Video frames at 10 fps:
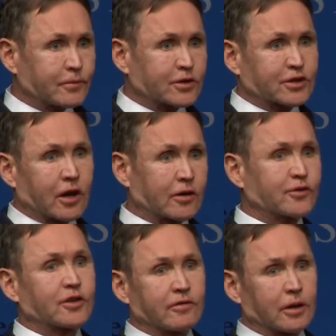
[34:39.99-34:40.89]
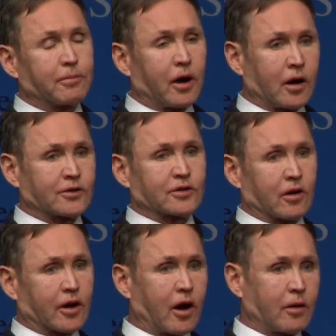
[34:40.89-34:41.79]
shared civic bonds and
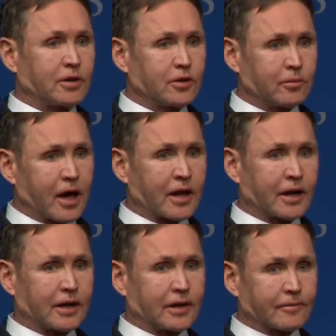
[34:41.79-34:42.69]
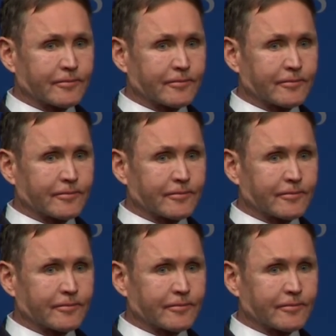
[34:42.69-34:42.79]
our common humanity.